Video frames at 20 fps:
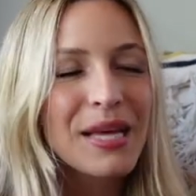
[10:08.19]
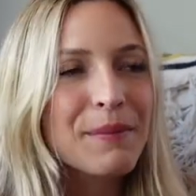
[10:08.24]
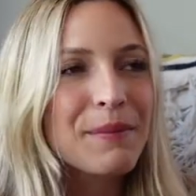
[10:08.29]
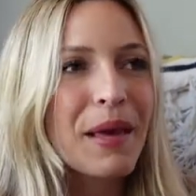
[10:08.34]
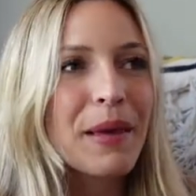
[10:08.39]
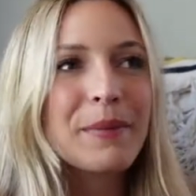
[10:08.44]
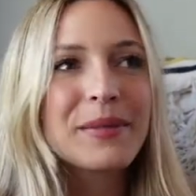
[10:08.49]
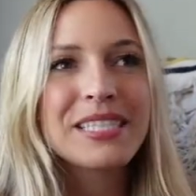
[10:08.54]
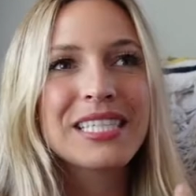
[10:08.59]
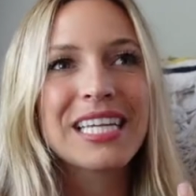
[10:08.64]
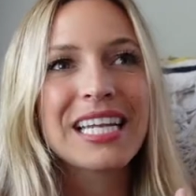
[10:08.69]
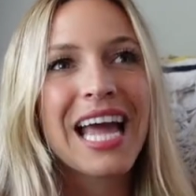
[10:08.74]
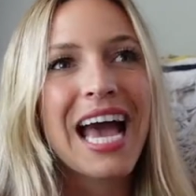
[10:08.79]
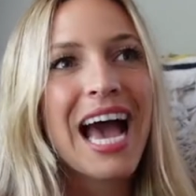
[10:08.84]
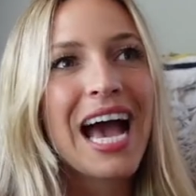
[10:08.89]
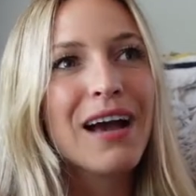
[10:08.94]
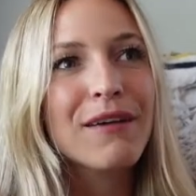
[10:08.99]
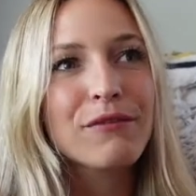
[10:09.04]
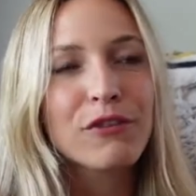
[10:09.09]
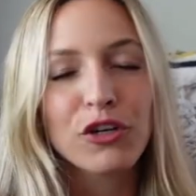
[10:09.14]
Babies can
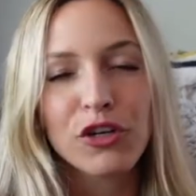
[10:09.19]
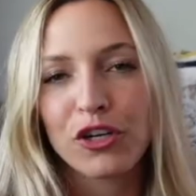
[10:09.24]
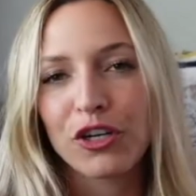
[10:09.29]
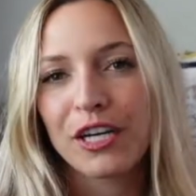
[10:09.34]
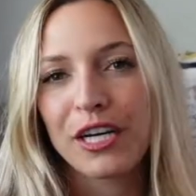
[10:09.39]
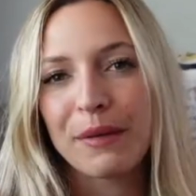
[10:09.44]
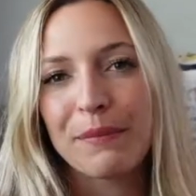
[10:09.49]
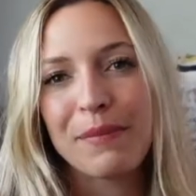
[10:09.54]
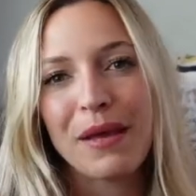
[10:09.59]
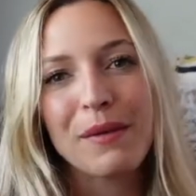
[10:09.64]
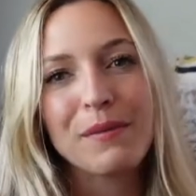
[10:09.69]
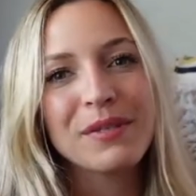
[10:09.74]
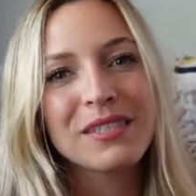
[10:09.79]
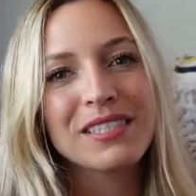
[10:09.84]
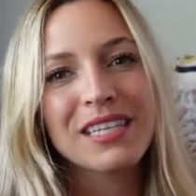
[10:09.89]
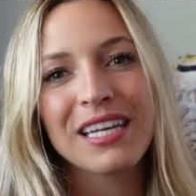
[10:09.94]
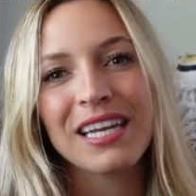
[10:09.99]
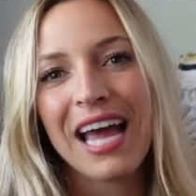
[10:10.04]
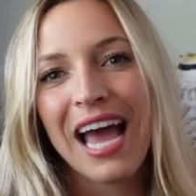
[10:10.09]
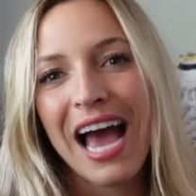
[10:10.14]
have curry.
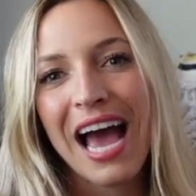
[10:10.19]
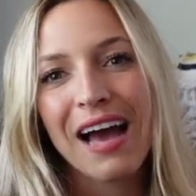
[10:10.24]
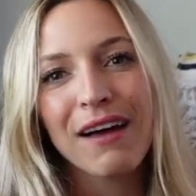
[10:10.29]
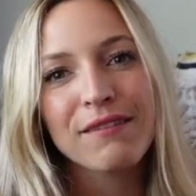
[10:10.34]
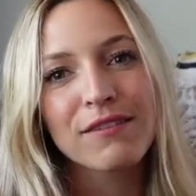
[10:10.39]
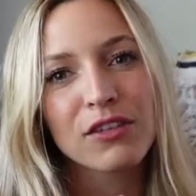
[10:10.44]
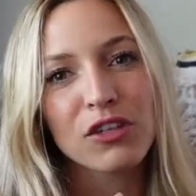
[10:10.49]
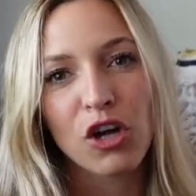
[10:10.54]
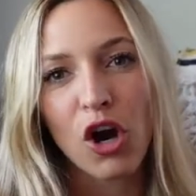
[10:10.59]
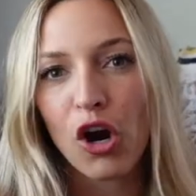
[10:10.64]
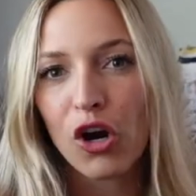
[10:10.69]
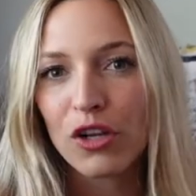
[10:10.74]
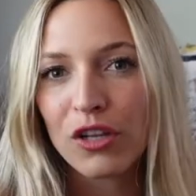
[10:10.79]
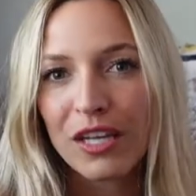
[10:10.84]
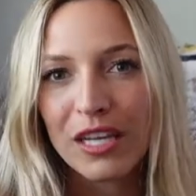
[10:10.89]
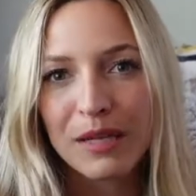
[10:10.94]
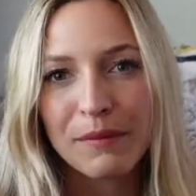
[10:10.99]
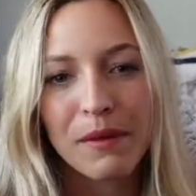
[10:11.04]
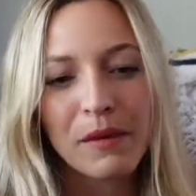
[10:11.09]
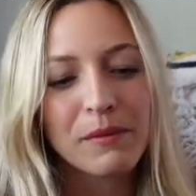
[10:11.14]
Babies can have
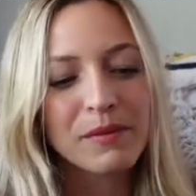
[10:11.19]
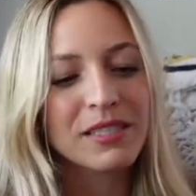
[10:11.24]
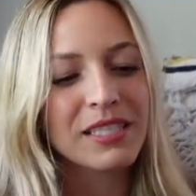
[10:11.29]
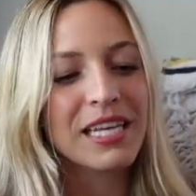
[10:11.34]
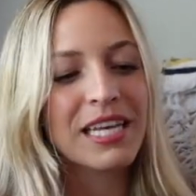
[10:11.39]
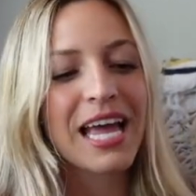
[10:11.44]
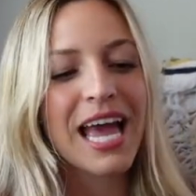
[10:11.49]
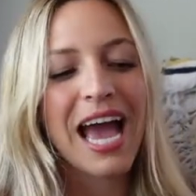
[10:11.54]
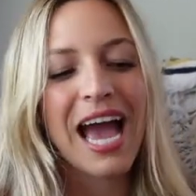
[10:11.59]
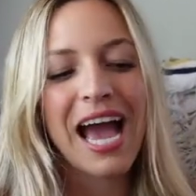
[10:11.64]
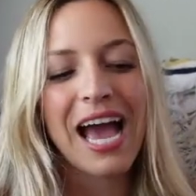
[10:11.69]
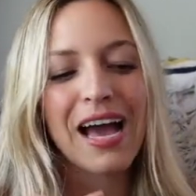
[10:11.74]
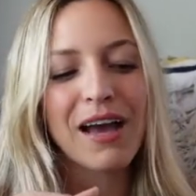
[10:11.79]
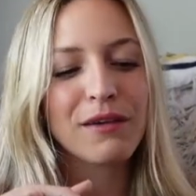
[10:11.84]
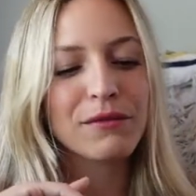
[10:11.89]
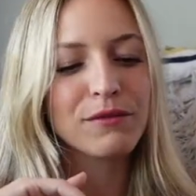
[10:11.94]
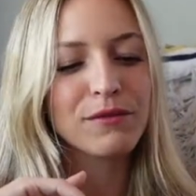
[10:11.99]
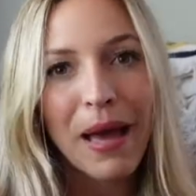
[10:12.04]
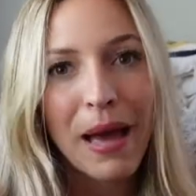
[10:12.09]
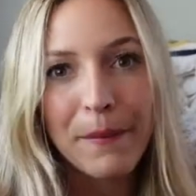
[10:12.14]
garlic. Babies can
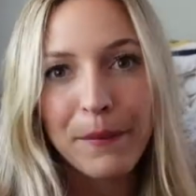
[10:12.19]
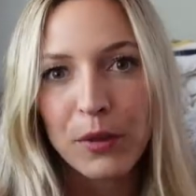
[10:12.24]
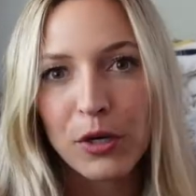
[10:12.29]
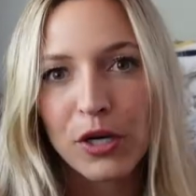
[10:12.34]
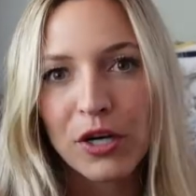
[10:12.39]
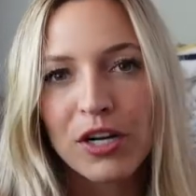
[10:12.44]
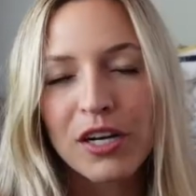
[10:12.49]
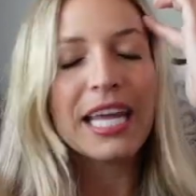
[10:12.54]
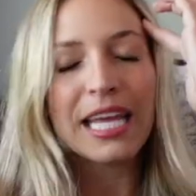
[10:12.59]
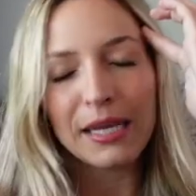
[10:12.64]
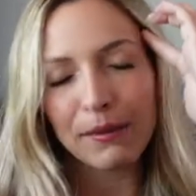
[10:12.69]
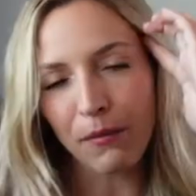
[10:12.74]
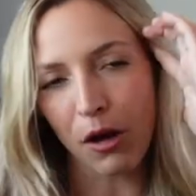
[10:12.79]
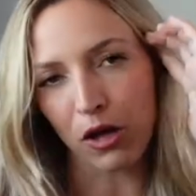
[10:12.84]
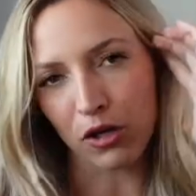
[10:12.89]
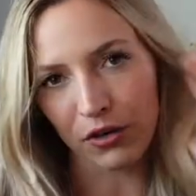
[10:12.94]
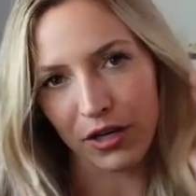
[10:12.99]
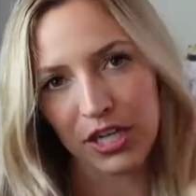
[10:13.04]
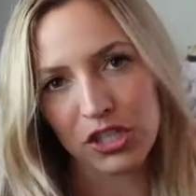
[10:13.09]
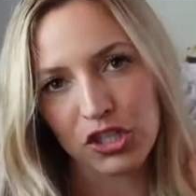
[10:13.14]
have pepper in
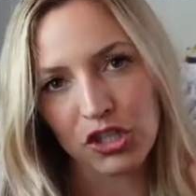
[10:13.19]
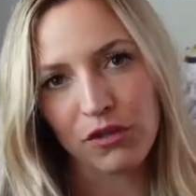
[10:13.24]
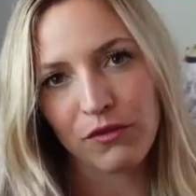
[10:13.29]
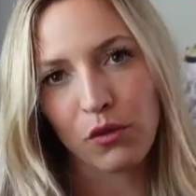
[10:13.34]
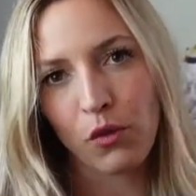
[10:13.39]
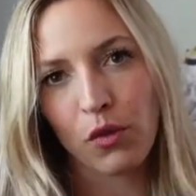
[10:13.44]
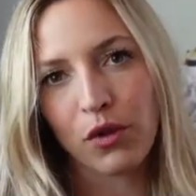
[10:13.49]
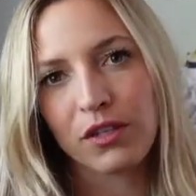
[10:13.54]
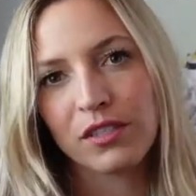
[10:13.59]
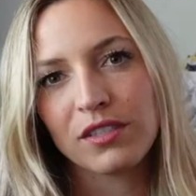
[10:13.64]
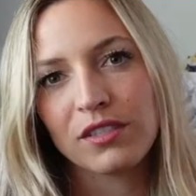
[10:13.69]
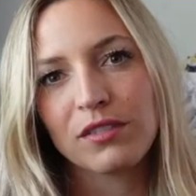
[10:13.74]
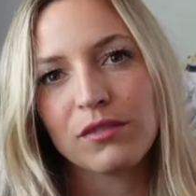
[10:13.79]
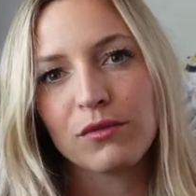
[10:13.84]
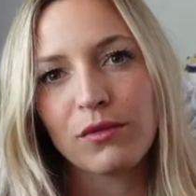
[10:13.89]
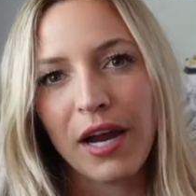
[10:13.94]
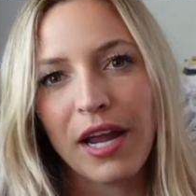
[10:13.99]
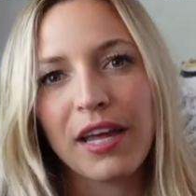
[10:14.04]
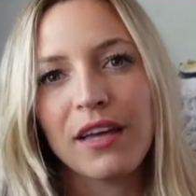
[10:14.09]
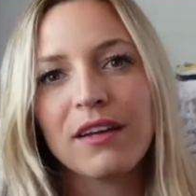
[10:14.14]
moderation, of course,
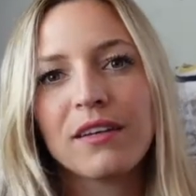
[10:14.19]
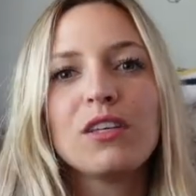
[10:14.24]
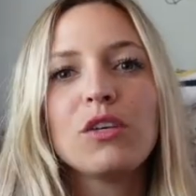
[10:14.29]
right?